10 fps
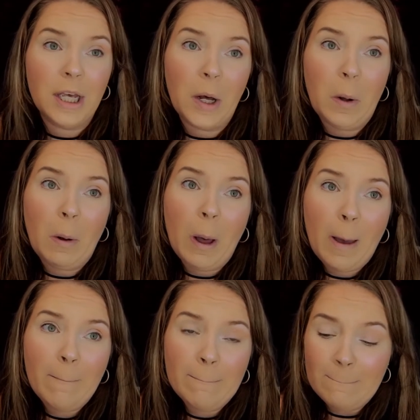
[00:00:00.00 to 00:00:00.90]
so
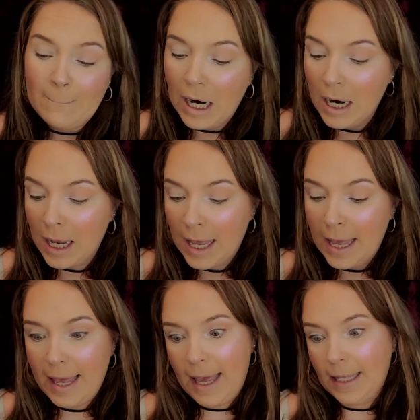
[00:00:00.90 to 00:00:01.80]

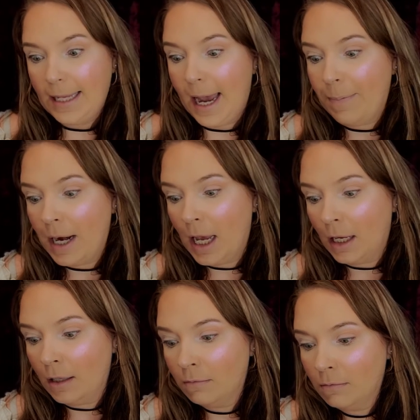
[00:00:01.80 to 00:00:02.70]
it's
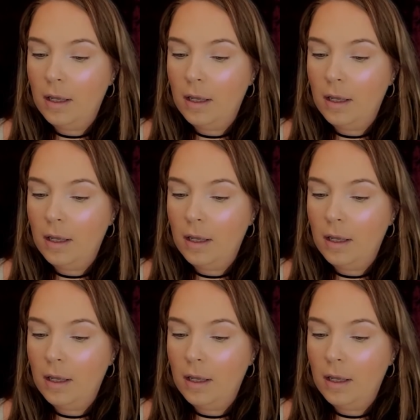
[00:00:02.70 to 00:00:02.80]
happening.